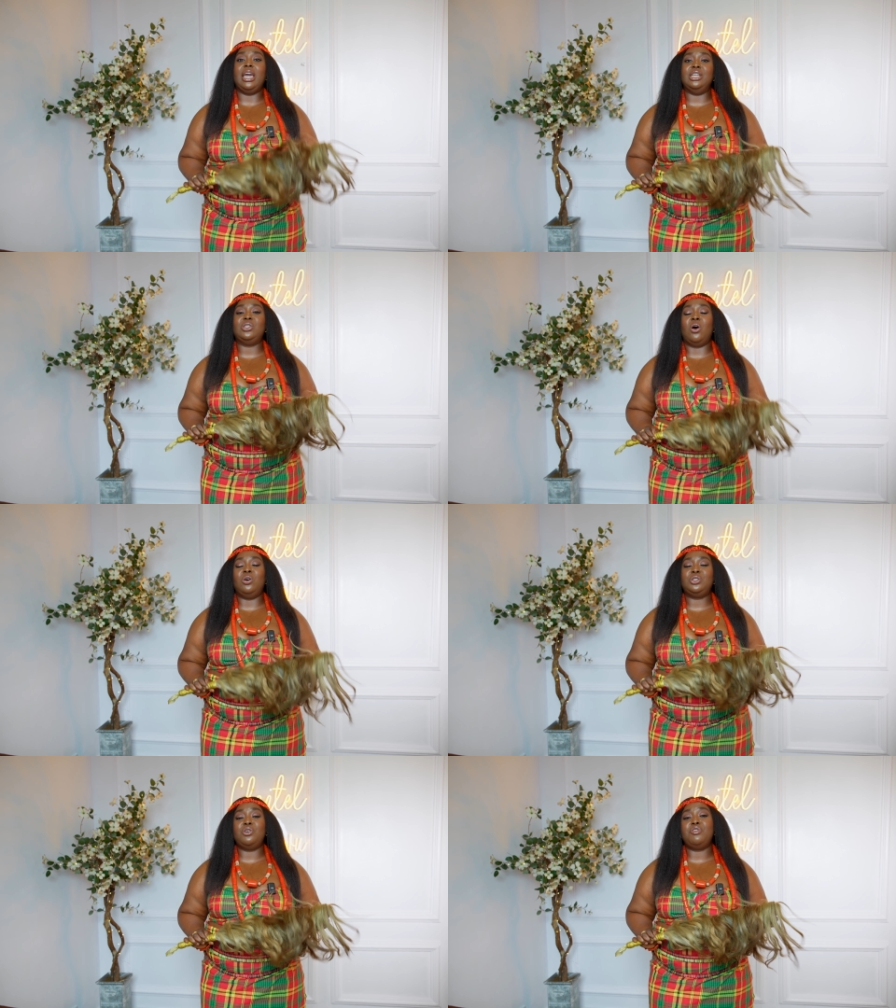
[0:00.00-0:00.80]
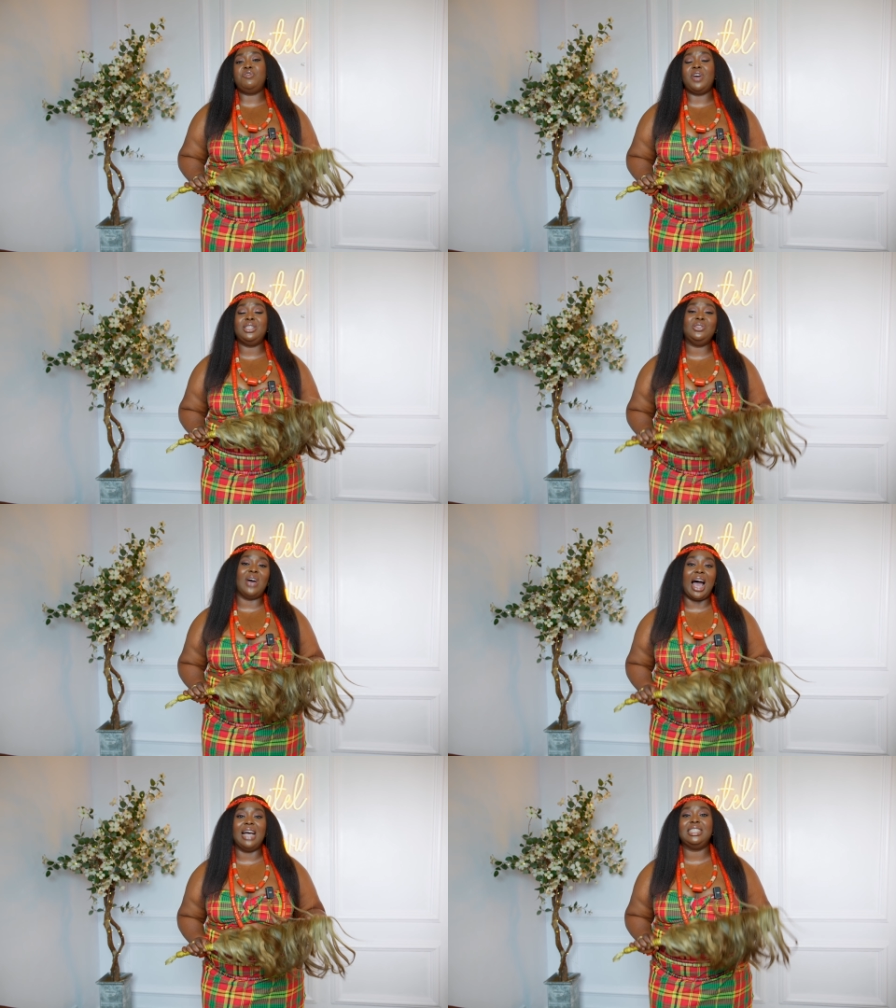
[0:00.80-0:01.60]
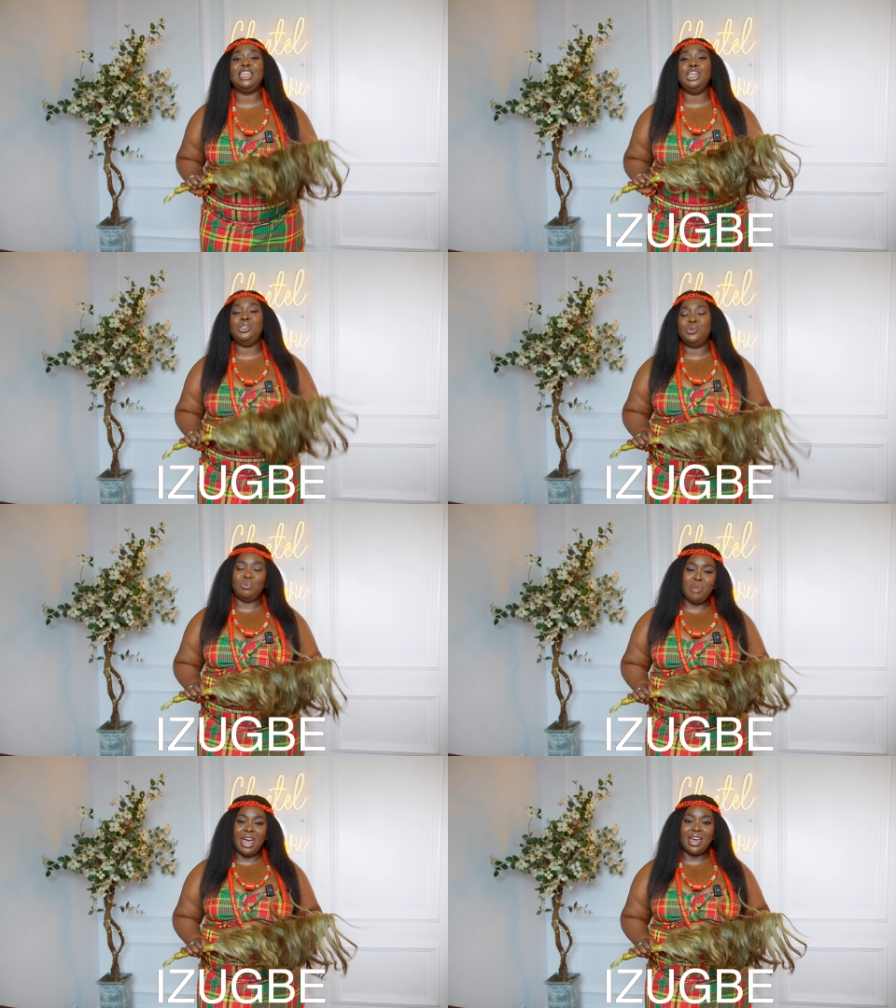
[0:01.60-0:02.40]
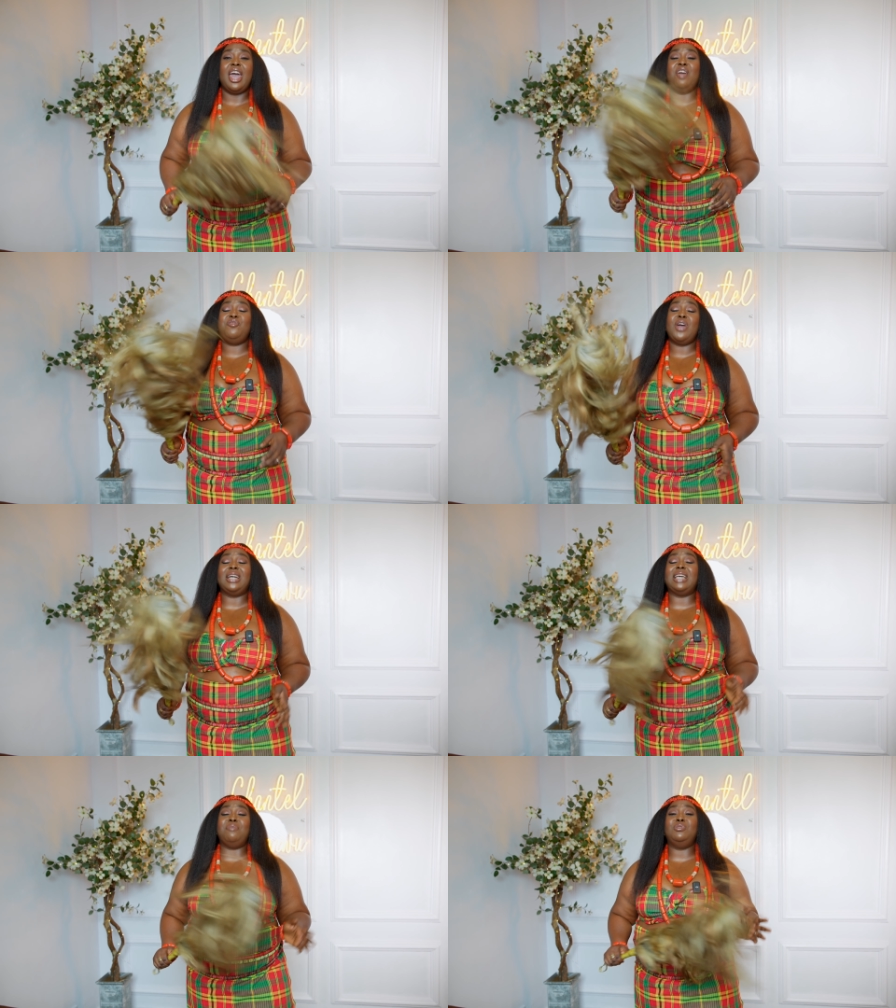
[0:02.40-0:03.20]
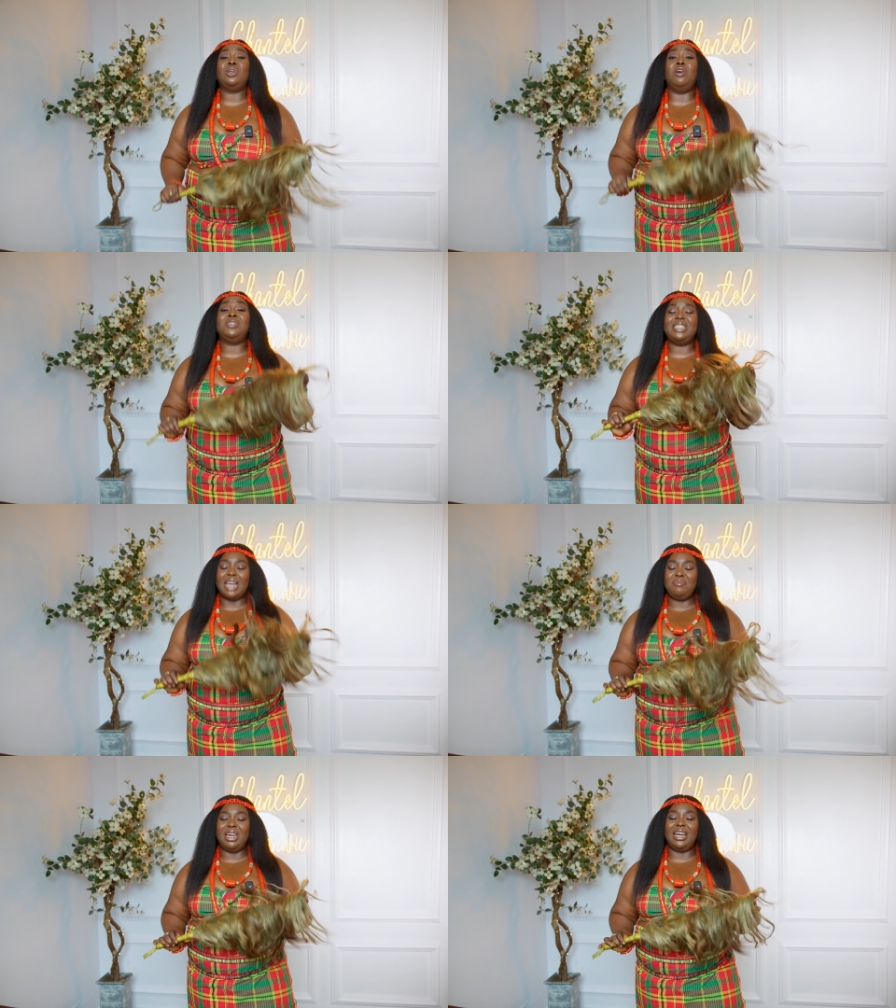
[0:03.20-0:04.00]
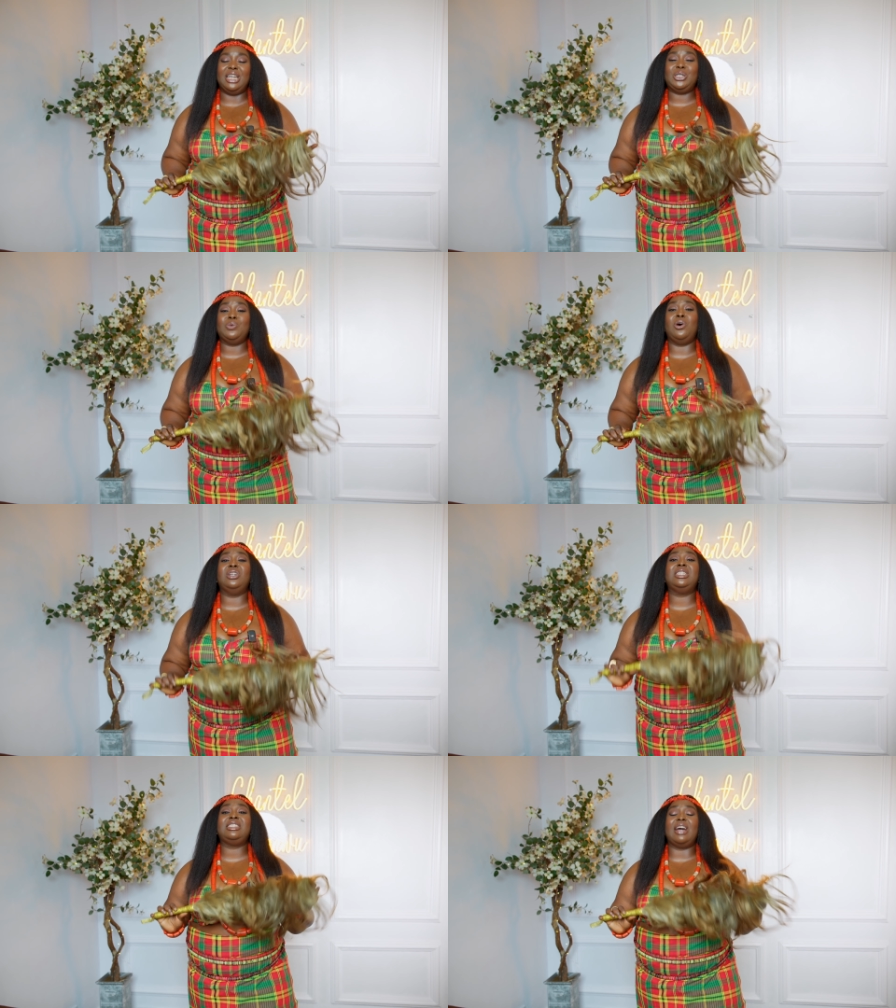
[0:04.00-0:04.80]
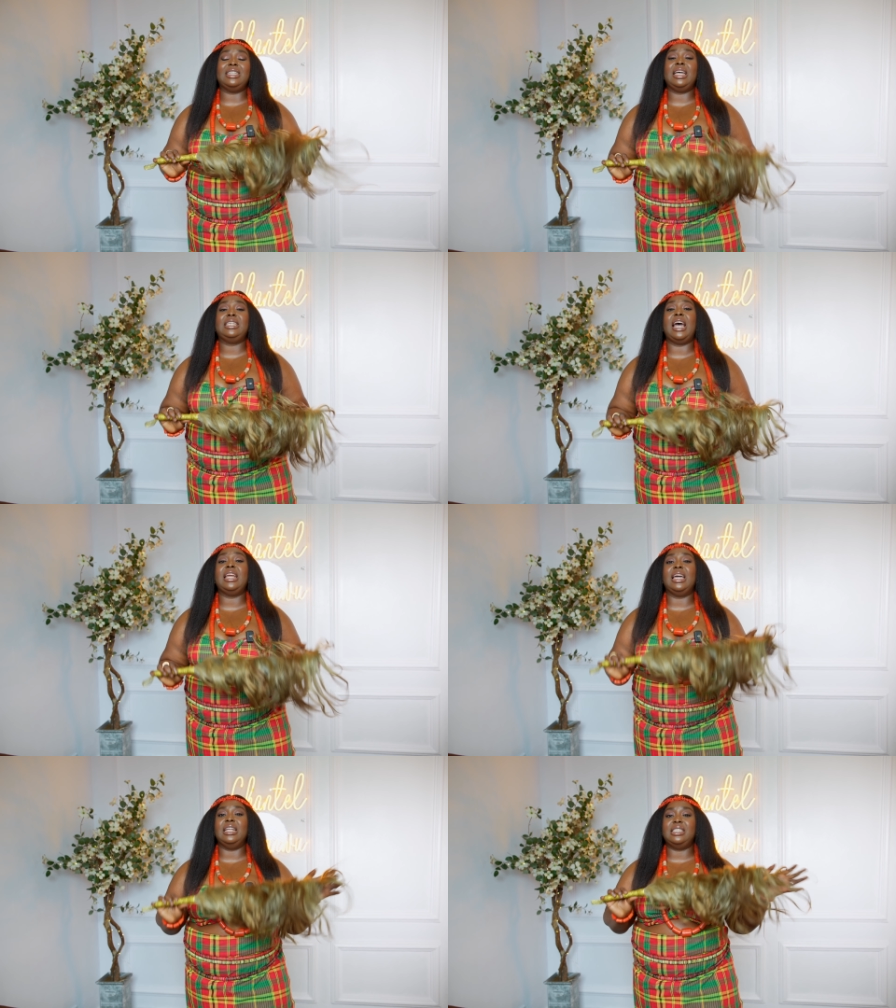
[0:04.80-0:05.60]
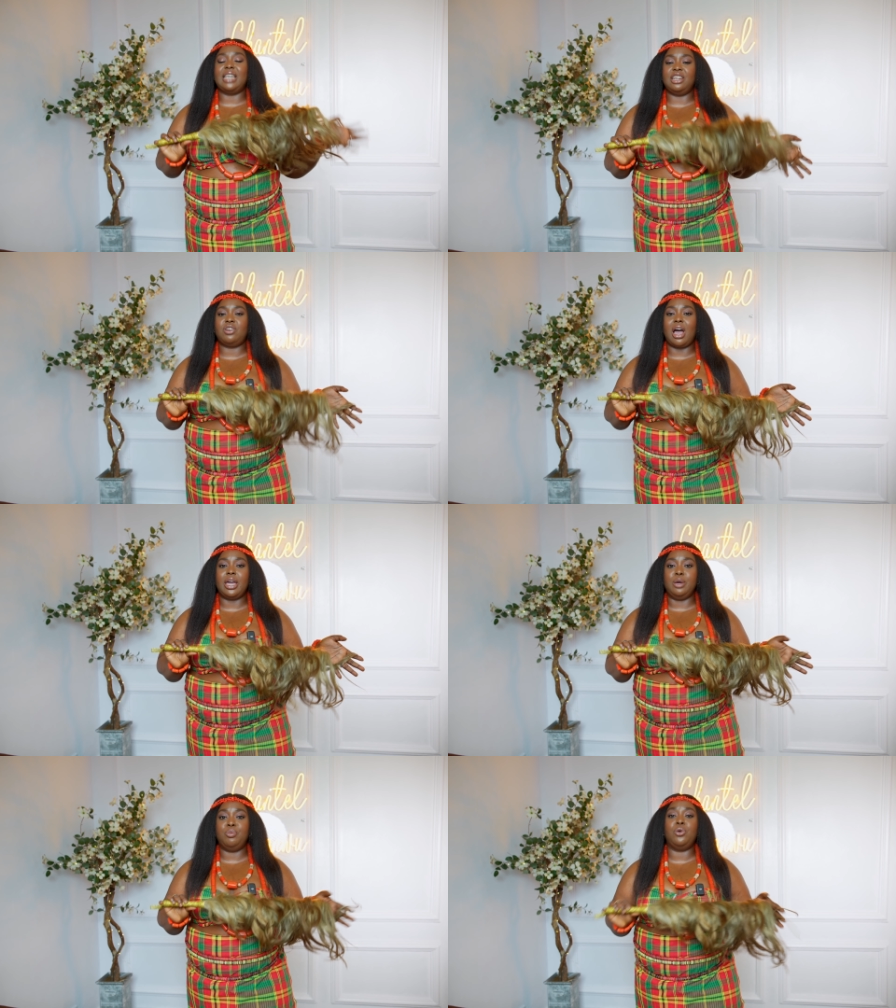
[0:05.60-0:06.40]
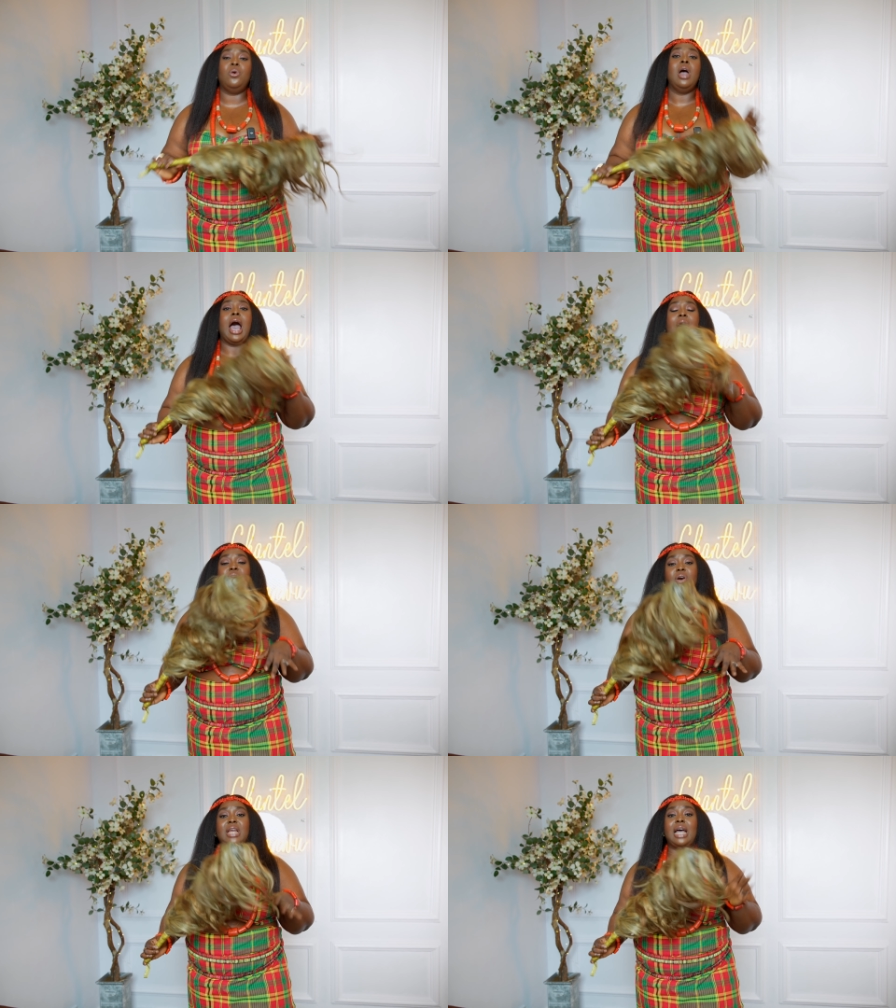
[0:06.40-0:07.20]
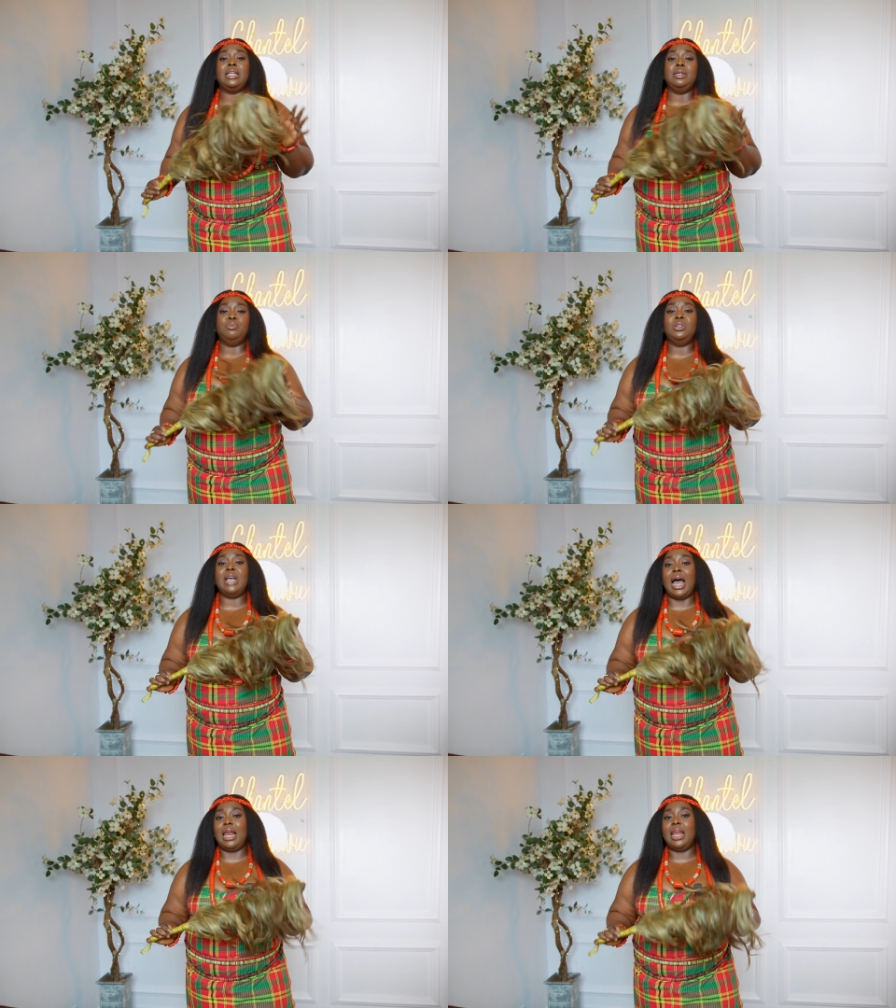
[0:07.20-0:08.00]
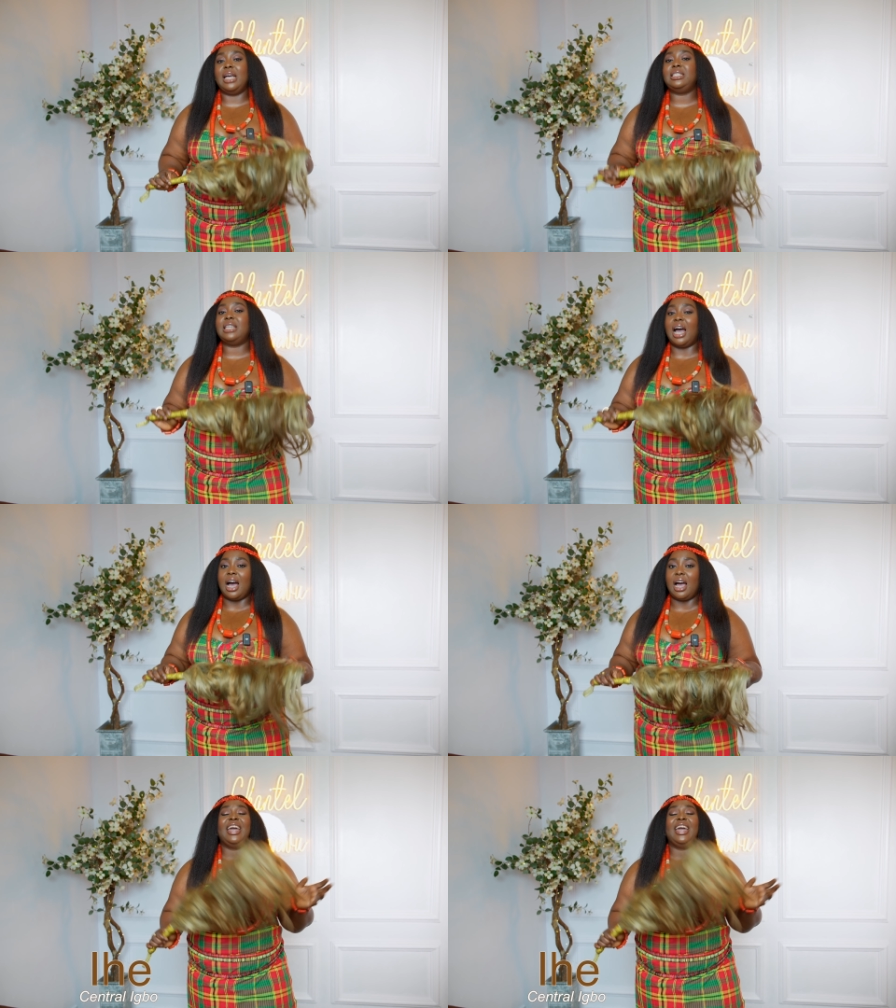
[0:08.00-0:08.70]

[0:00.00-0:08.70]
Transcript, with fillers: is also referred to as Izube. A few examples of same English words translated in Central Igbo and other Igbo dialects are